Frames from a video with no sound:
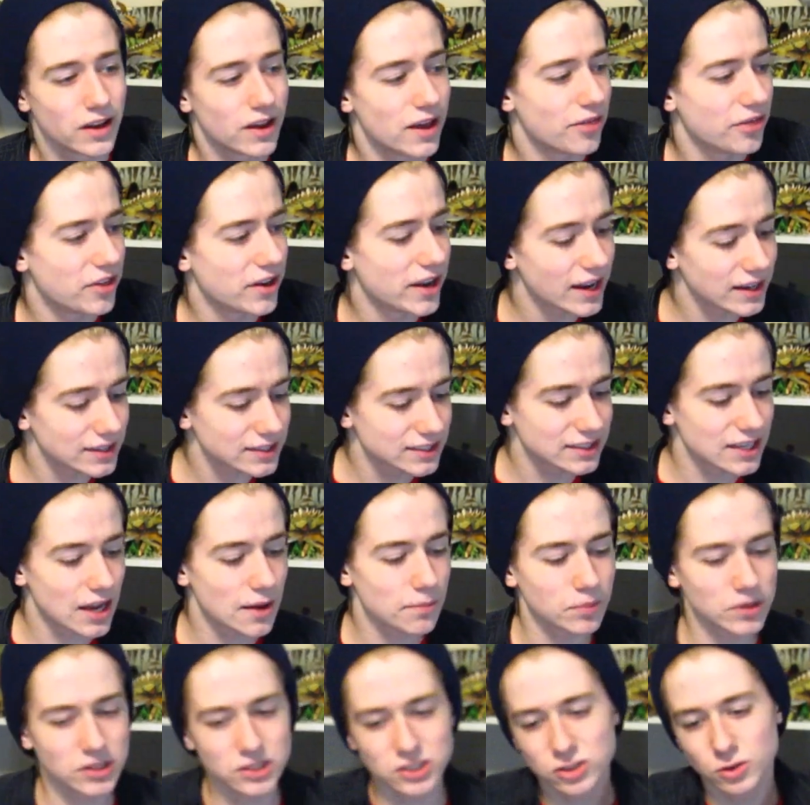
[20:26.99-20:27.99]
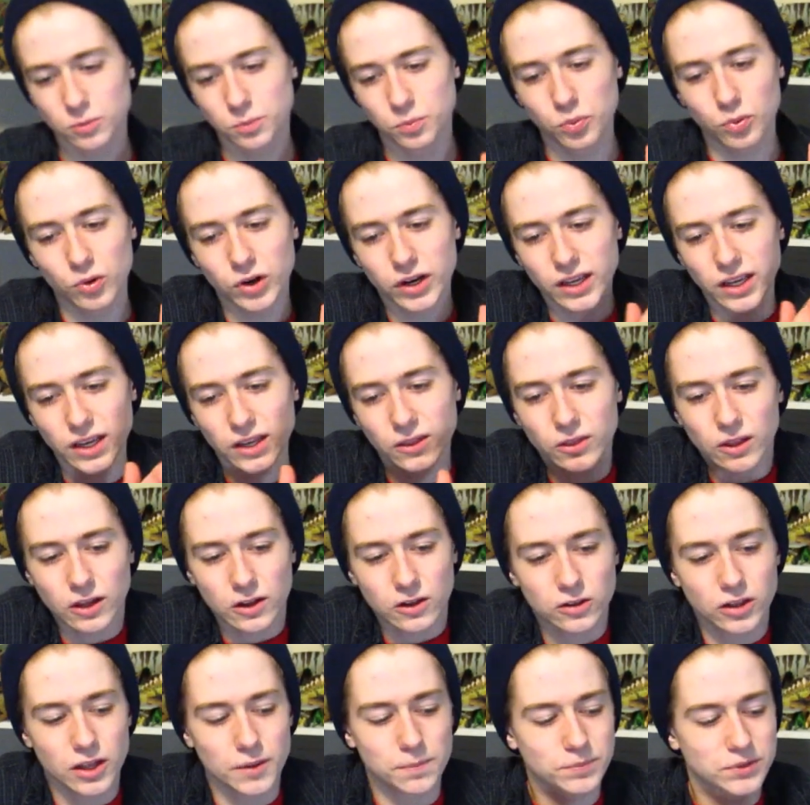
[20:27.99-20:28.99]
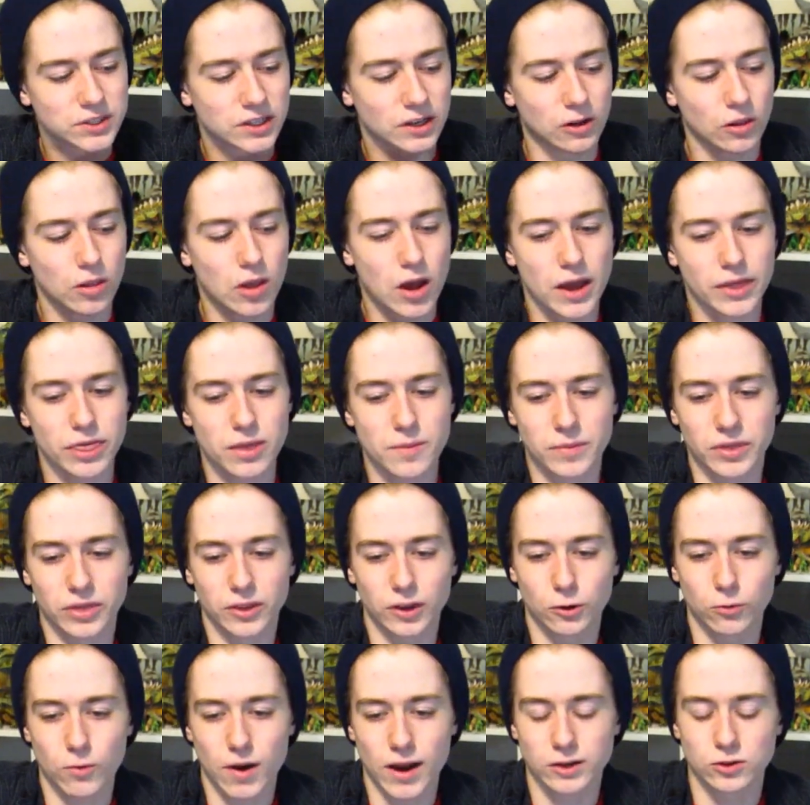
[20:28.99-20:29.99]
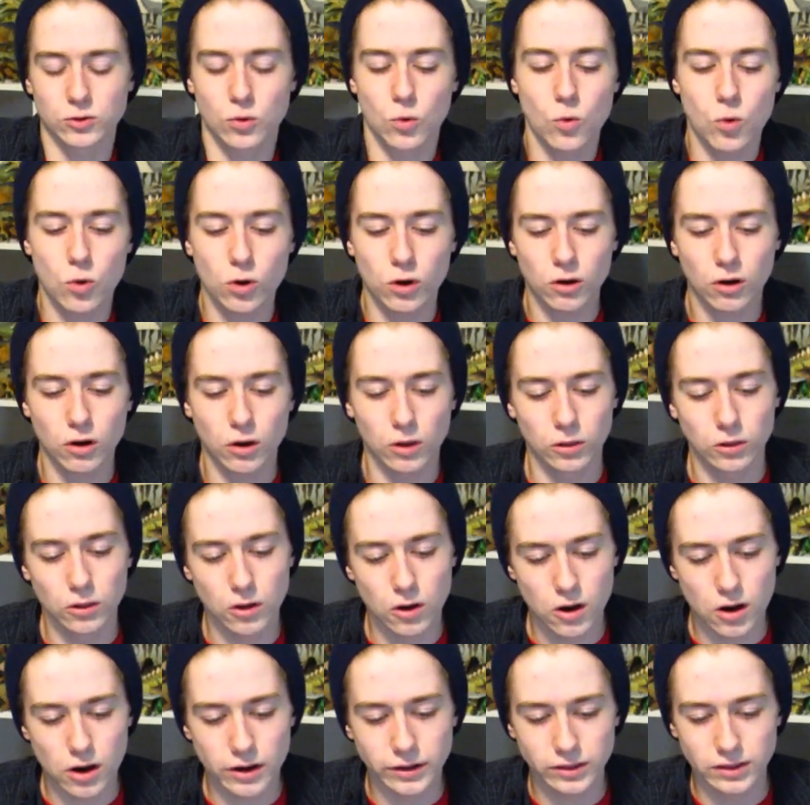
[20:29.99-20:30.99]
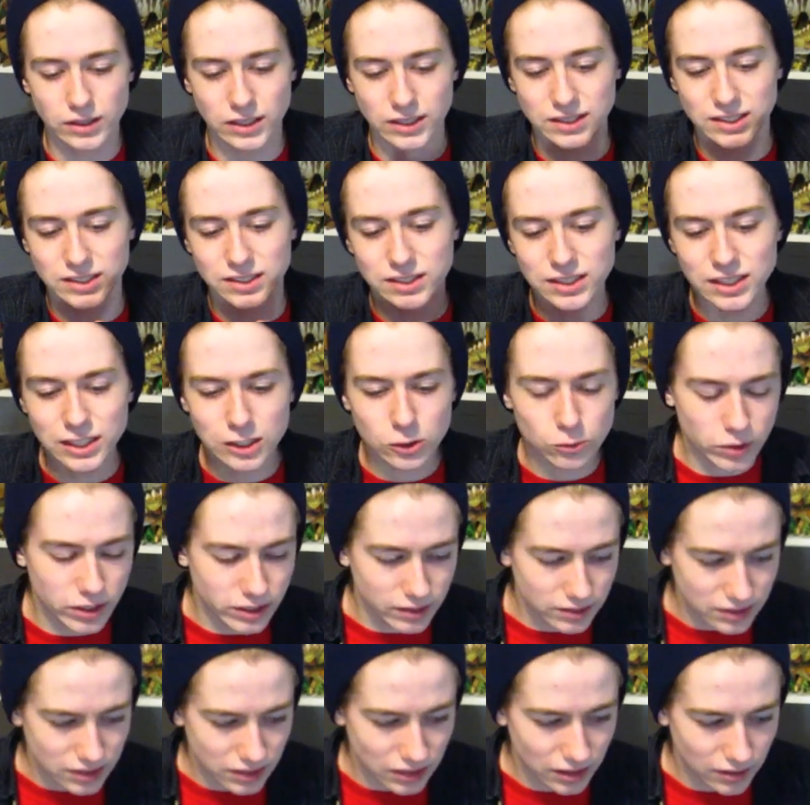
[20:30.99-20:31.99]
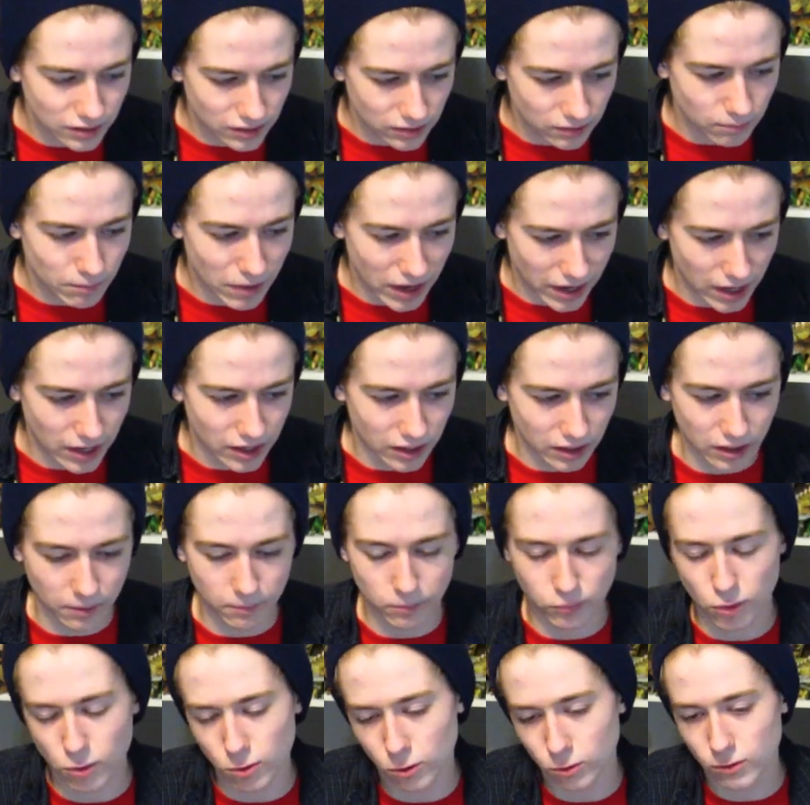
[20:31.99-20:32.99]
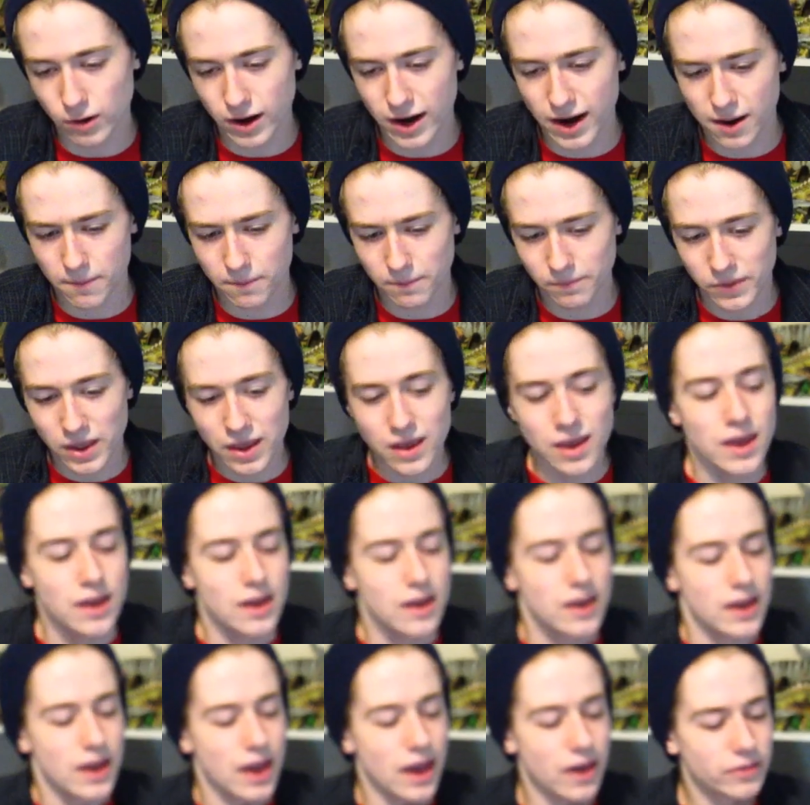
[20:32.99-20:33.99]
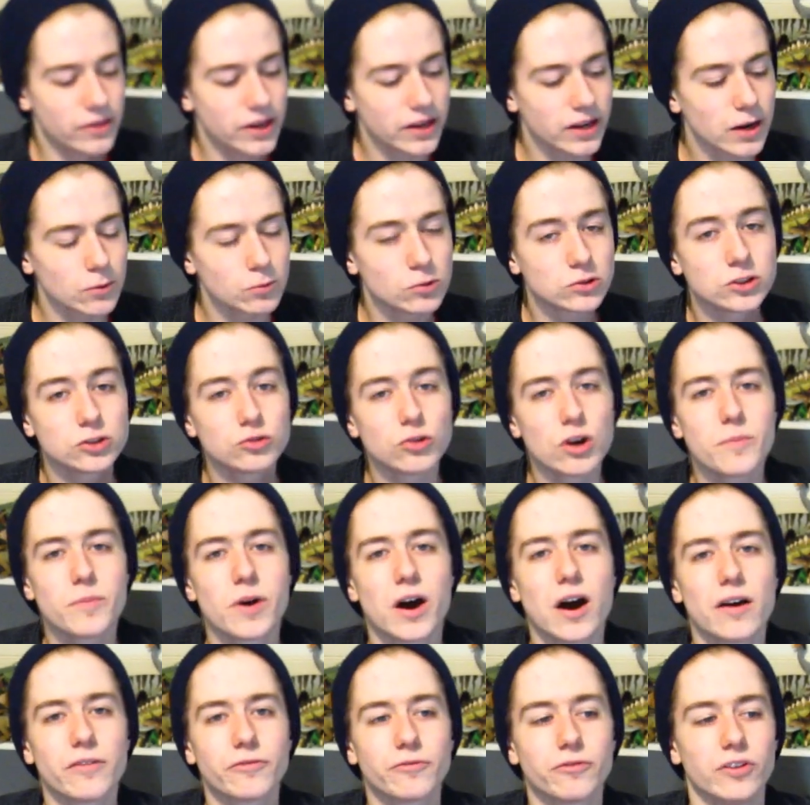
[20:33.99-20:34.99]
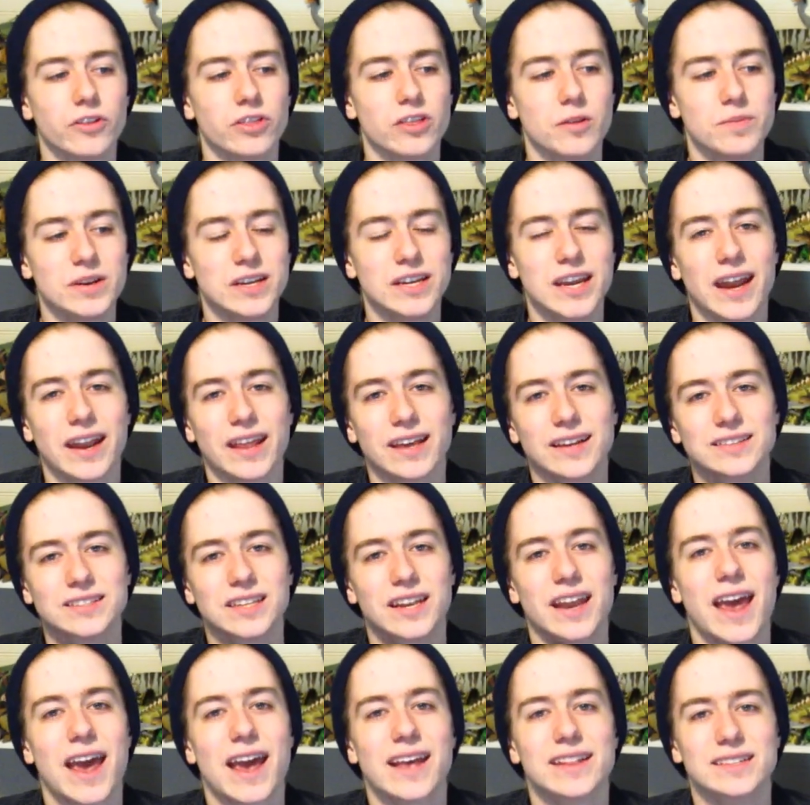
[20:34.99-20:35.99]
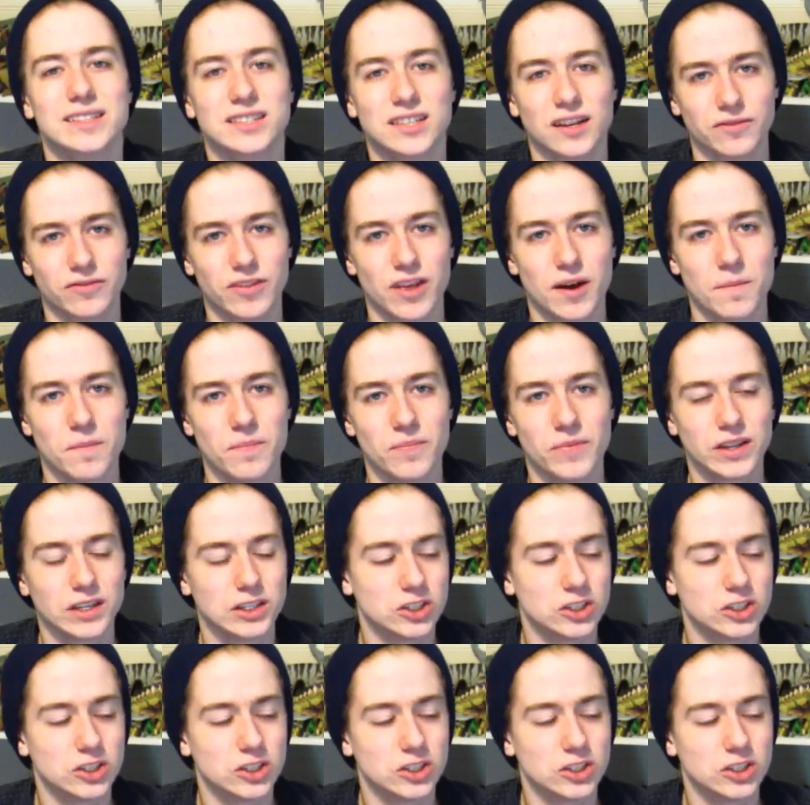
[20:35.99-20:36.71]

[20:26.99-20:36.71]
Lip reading: The next step is to bring in the clips and align them in the correct order along the sequence in my editing program, and then I will trim off the beginnings and ends of them.